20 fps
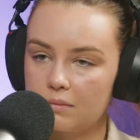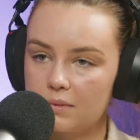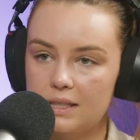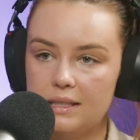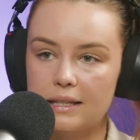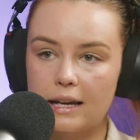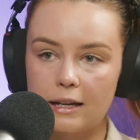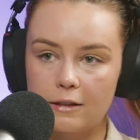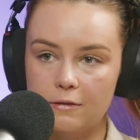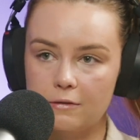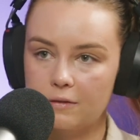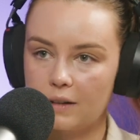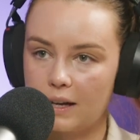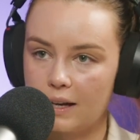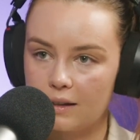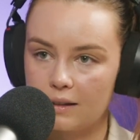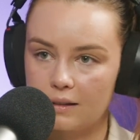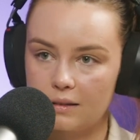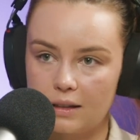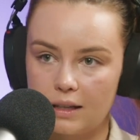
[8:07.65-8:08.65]
safe
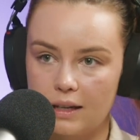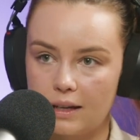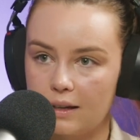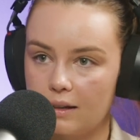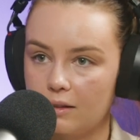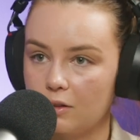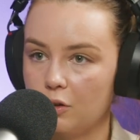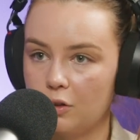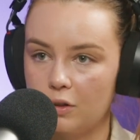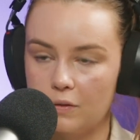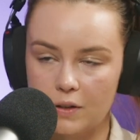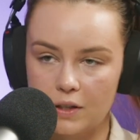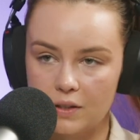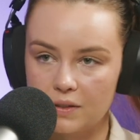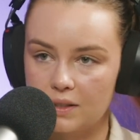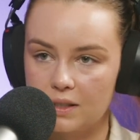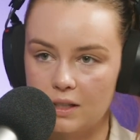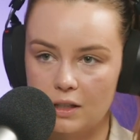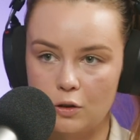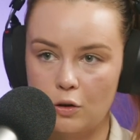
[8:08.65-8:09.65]
at their
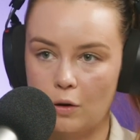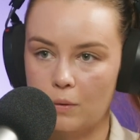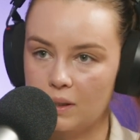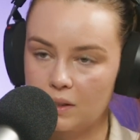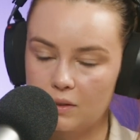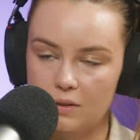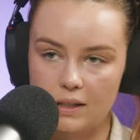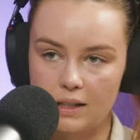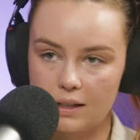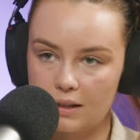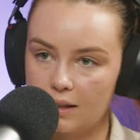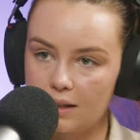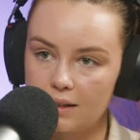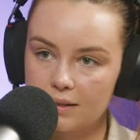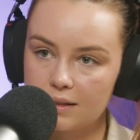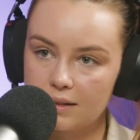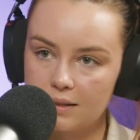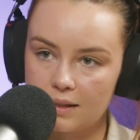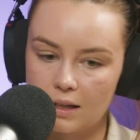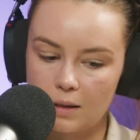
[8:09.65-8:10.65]
university going to their
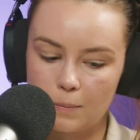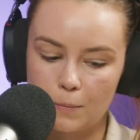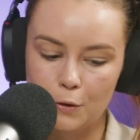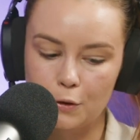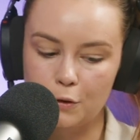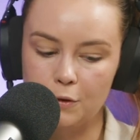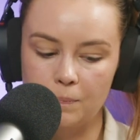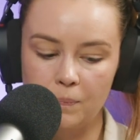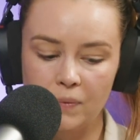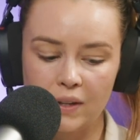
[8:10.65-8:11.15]
classes anymore.